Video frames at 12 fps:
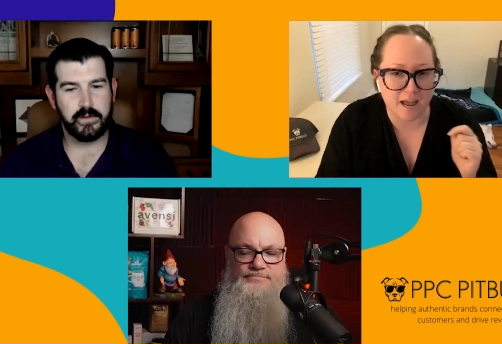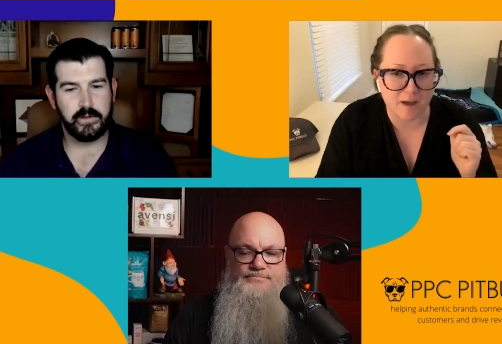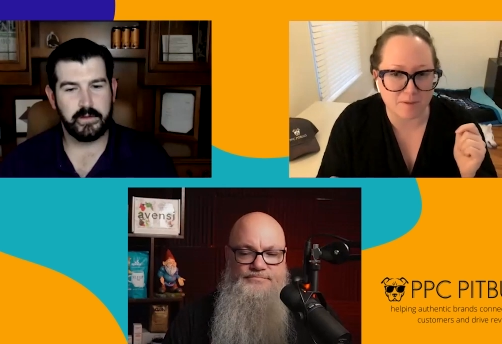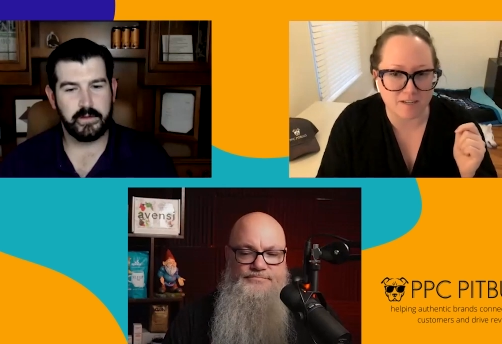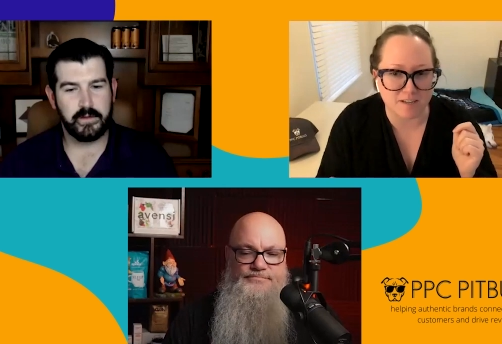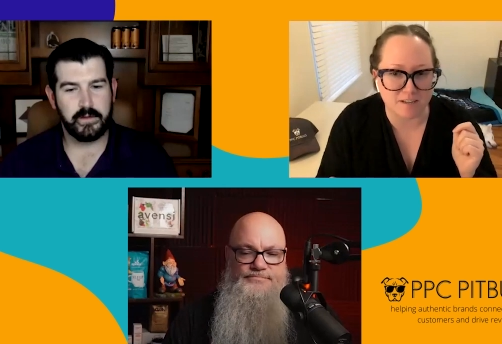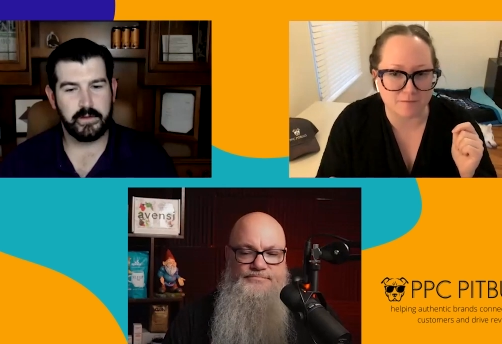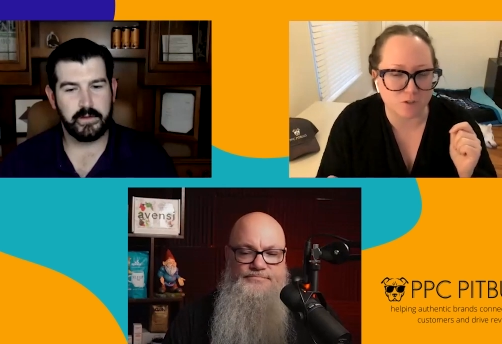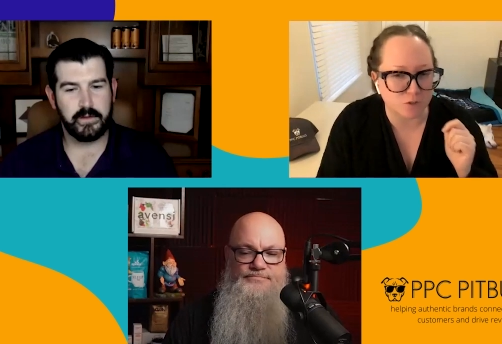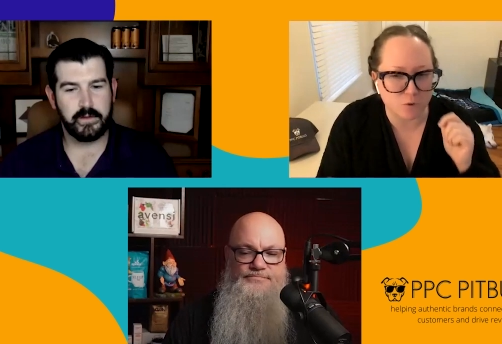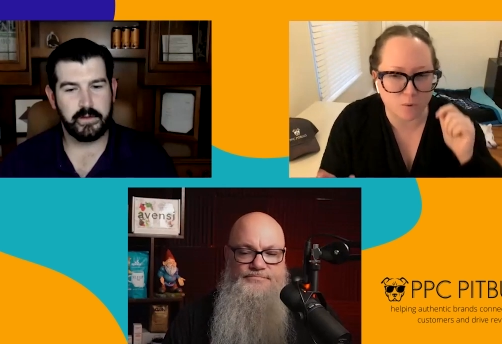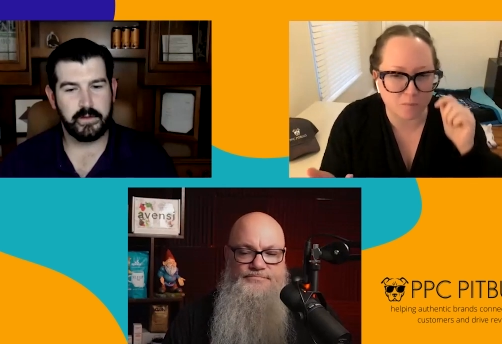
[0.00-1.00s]
Speaker 1: happen?
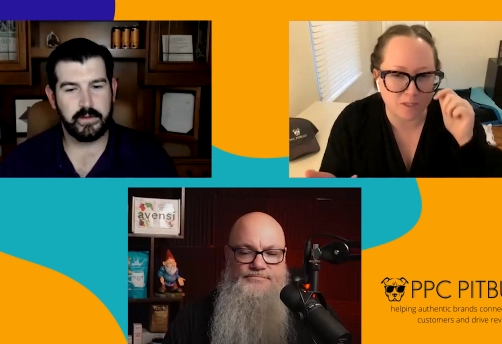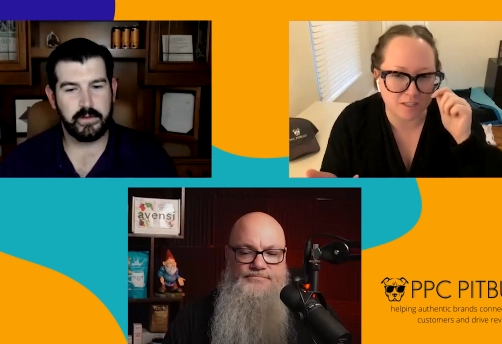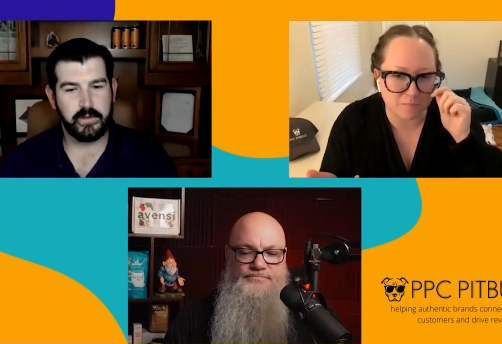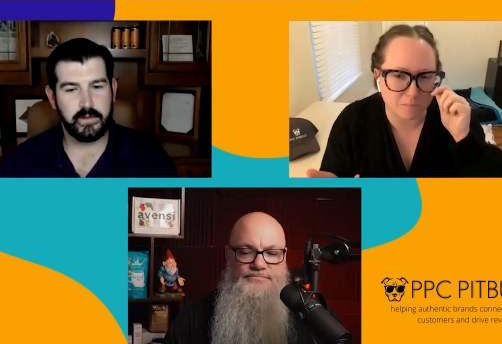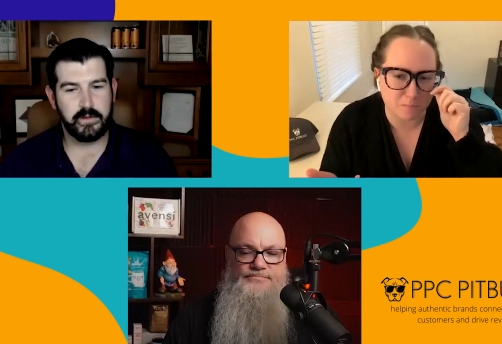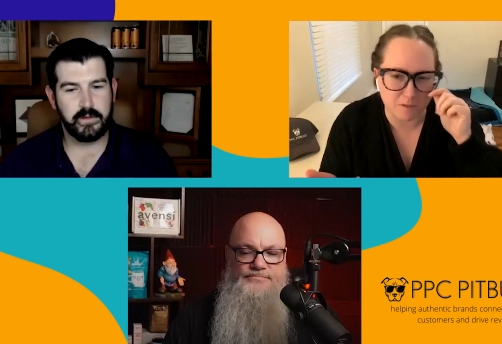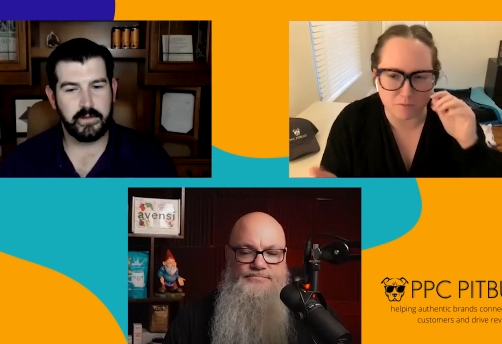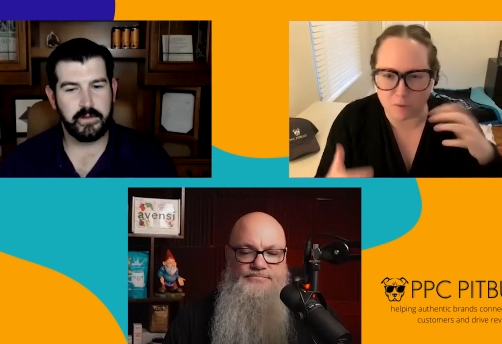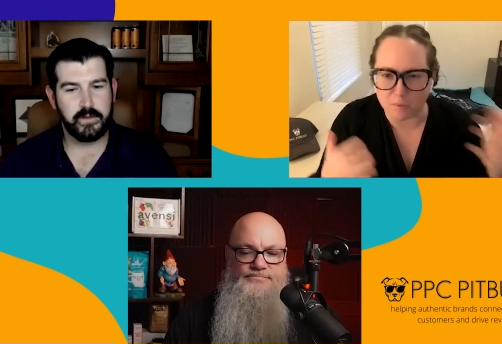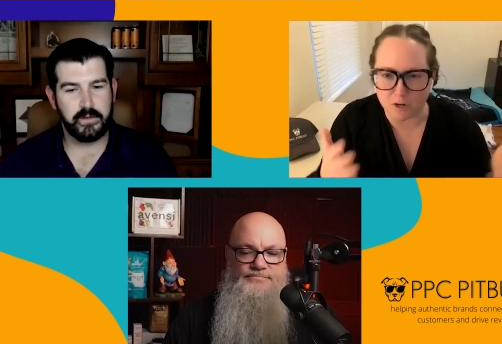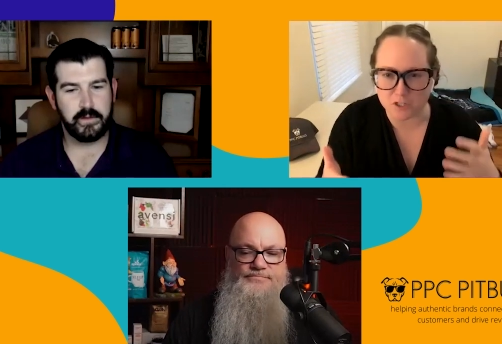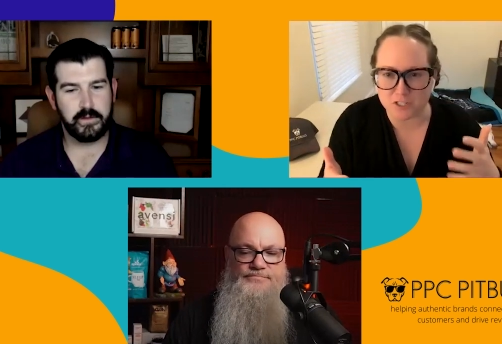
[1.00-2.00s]
normally, if they're
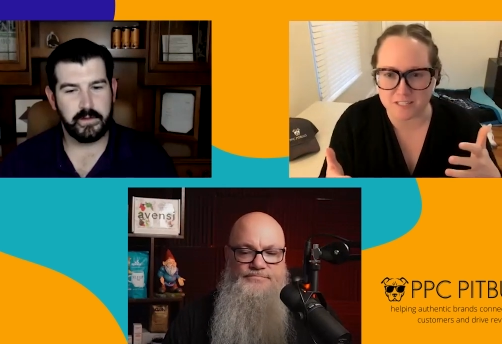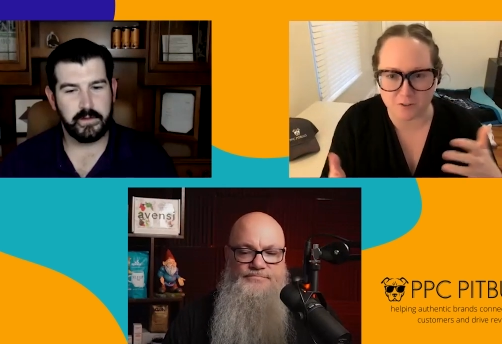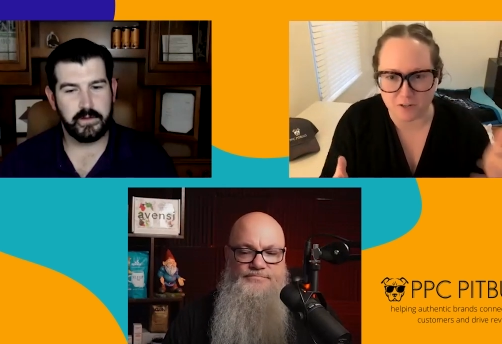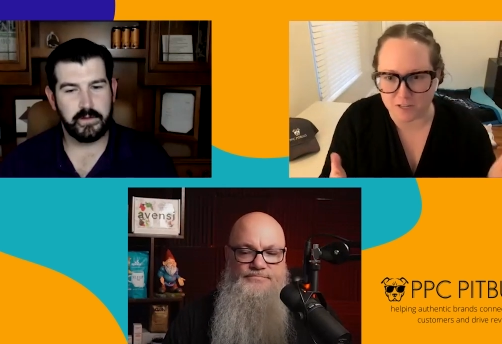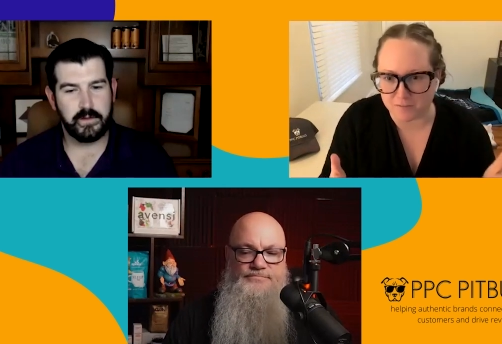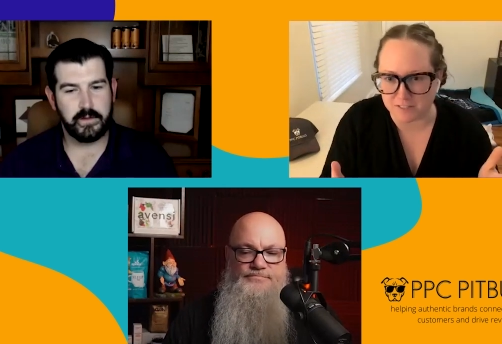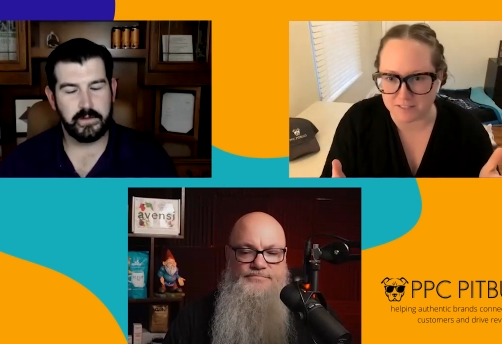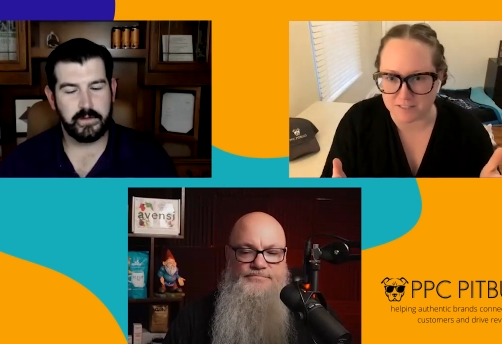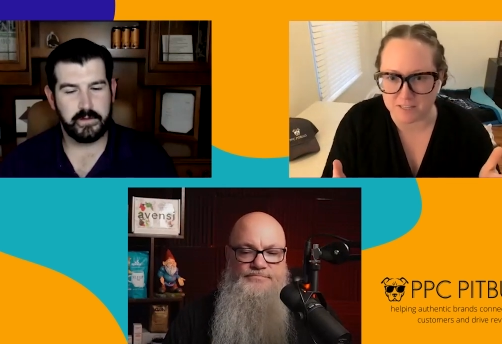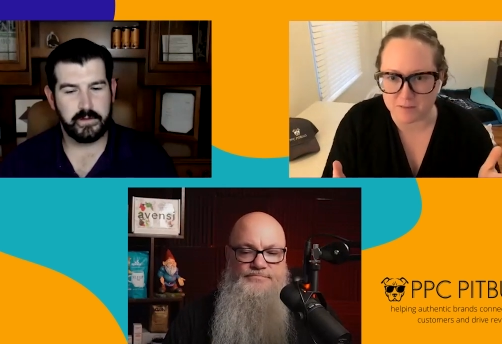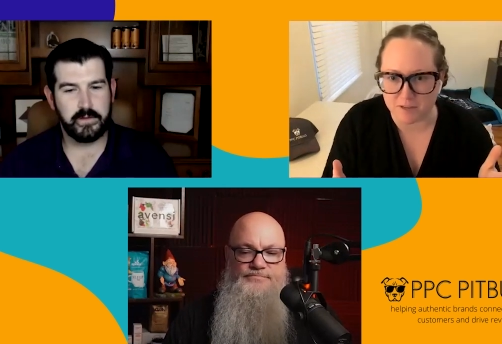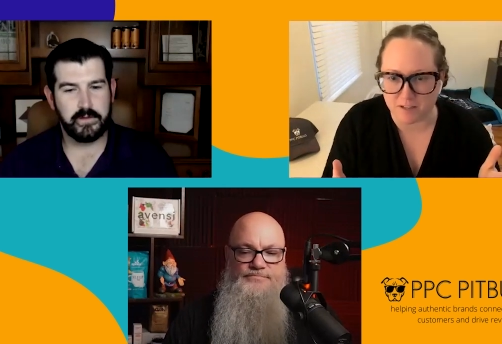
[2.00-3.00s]
purchasing, they're giving
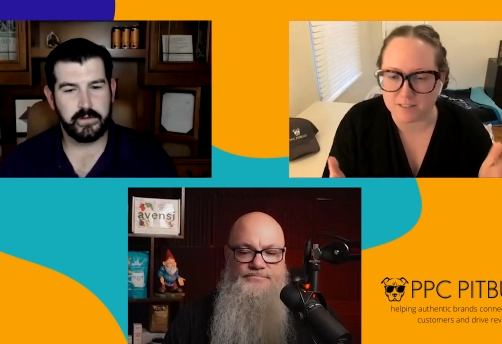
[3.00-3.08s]
the email.